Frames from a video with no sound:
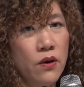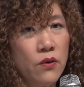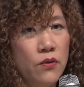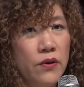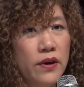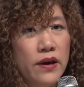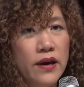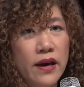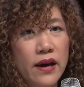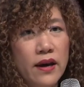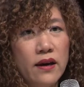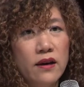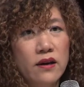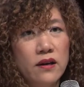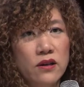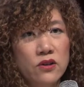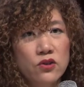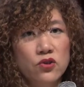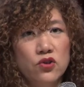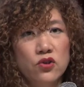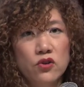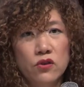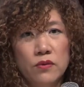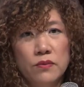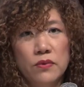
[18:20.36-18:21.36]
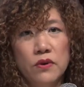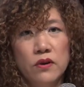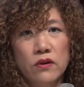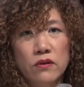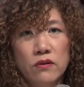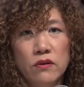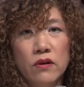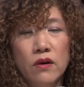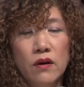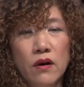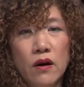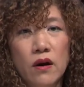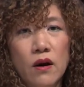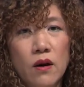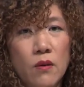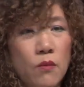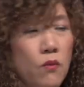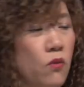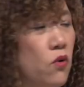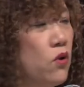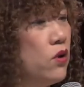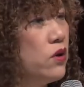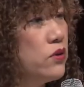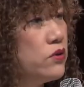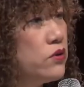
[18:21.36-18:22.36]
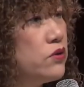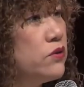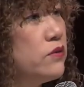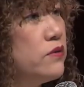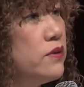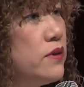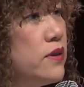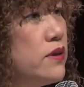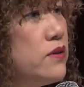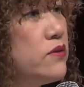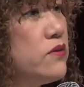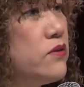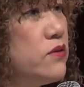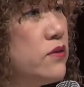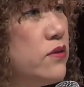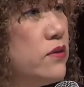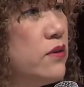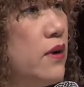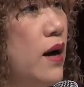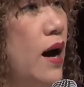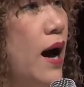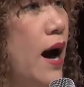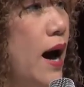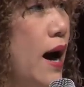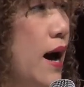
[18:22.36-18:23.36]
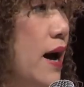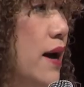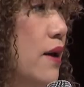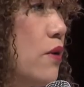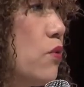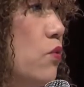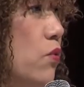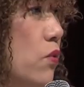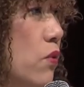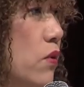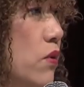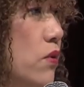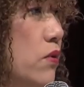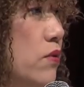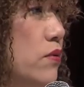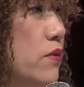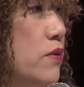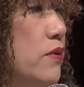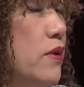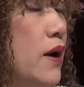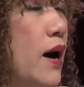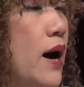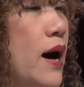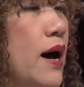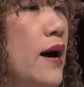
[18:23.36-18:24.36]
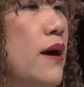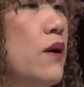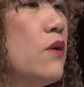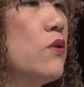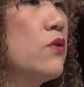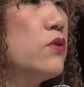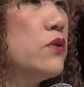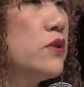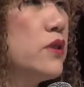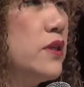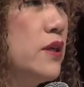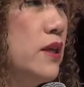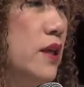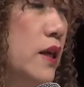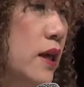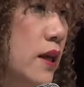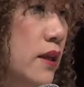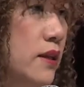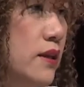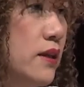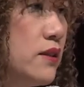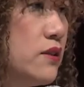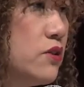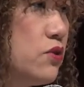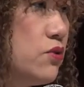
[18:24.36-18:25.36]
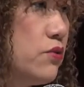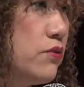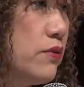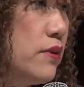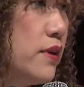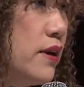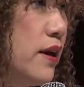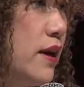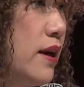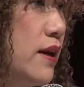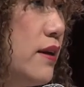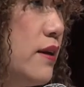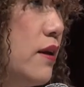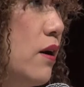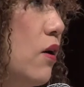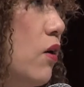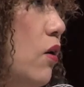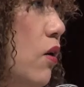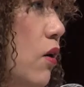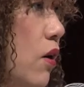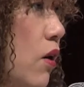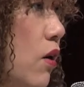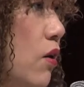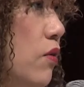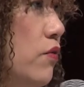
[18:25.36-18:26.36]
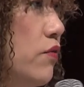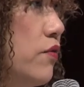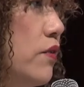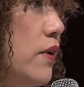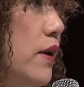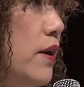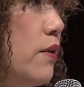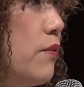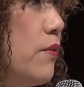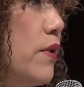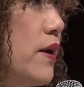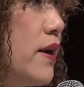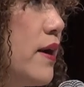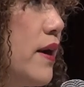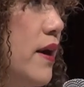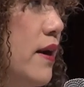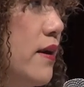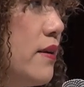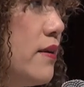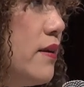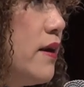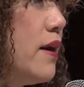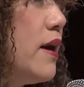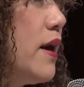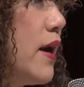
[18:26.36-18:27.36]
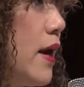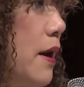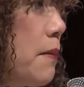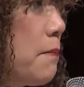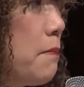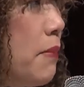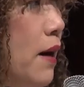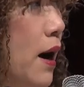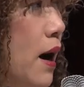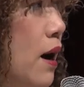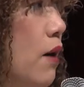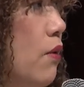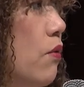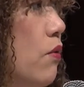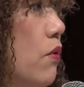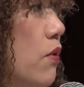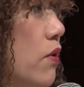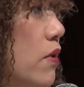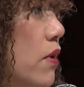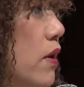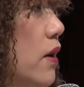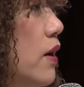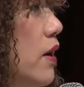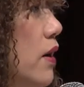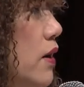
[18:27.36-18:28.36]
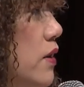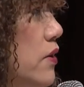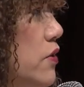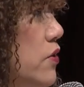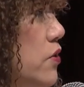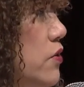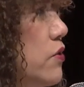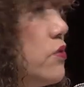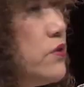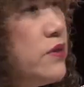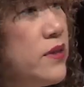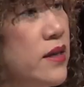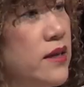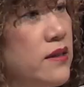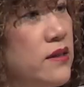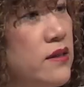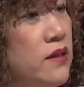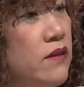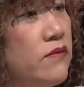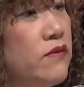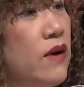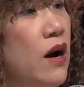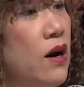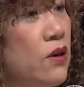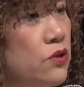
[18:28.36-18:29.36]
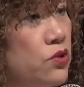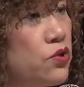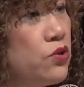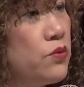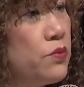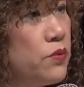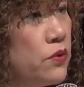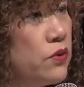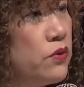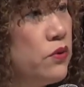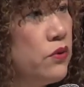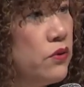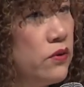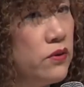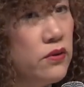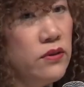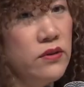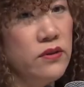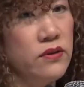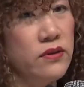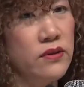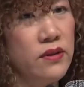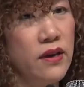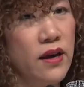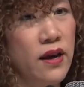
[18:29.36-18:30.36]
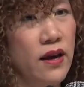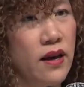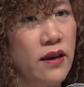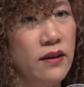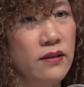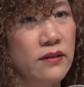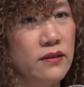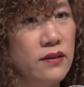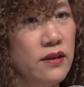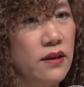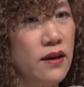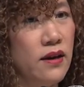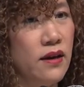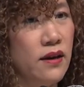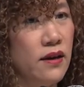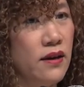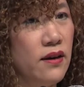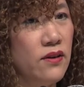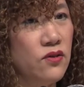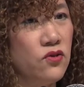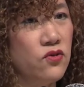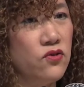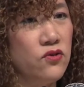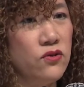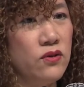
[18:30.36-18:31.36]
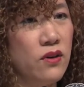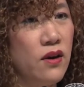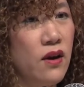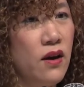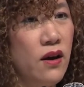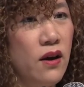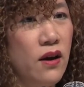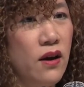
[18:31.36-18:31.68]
we can contribute more to this high growth IoT industry. And ho hopefully we can empower new sets of entrepreneurs, and uh, it's